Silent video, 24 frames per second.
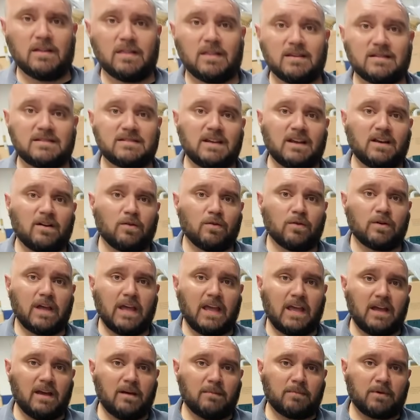the single
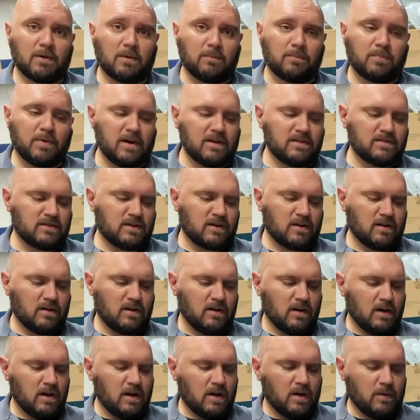cam compressor,
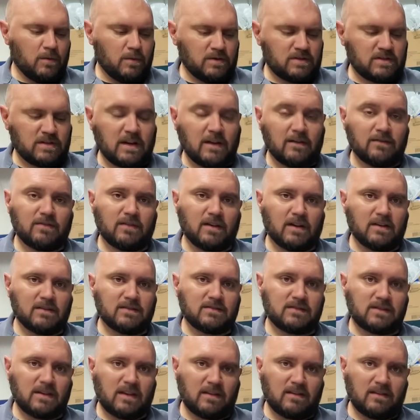which gives
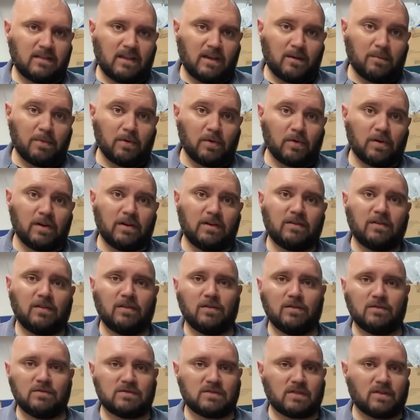us the ability to
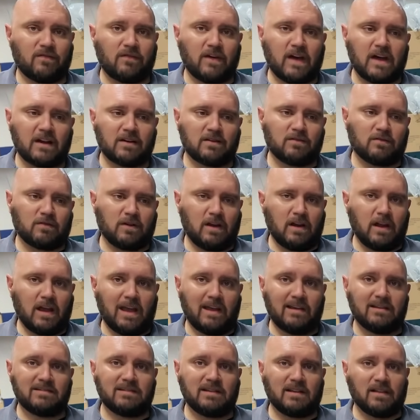use the factory
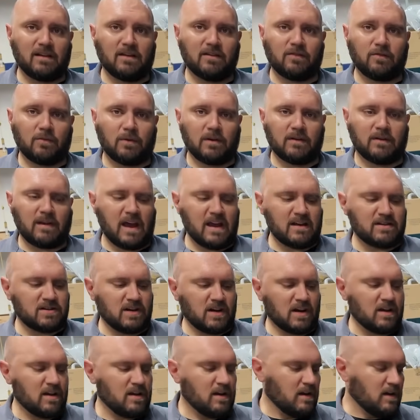AC lines when
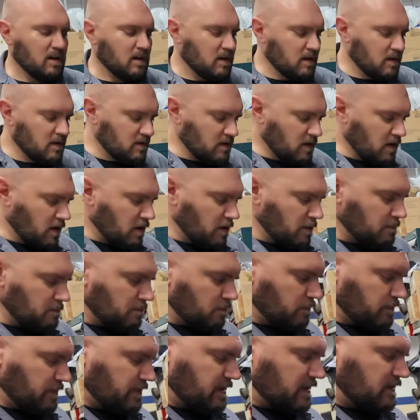attaching it.
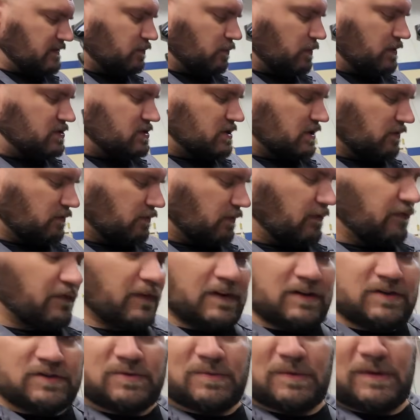This we just
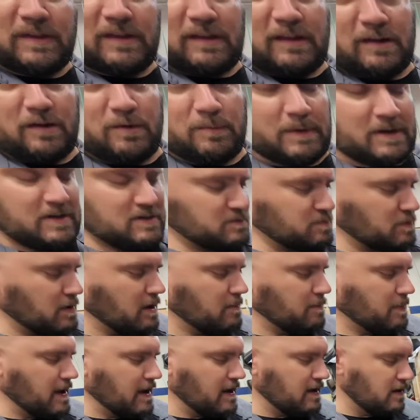refinished with a little bit of
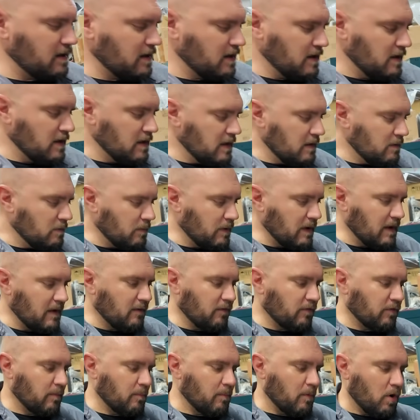spray paint. We
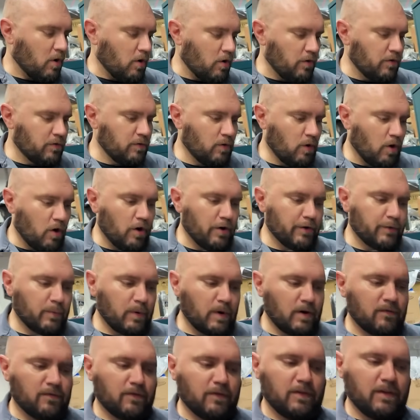have some all new
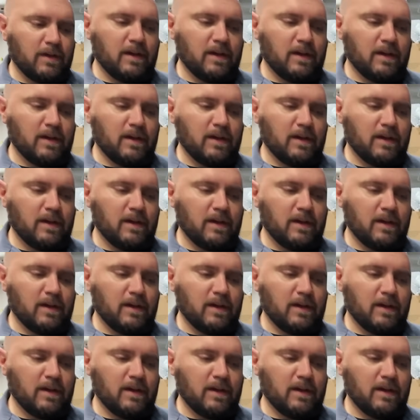hardware for